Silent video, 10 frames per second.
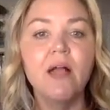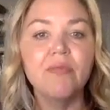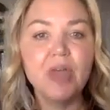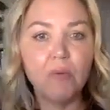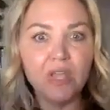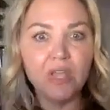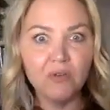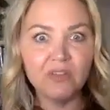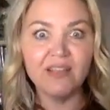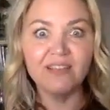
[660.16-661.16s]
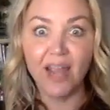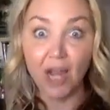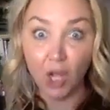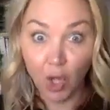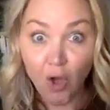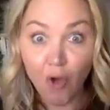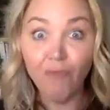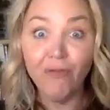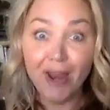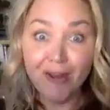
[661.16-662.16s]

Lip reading: that we use things like clove and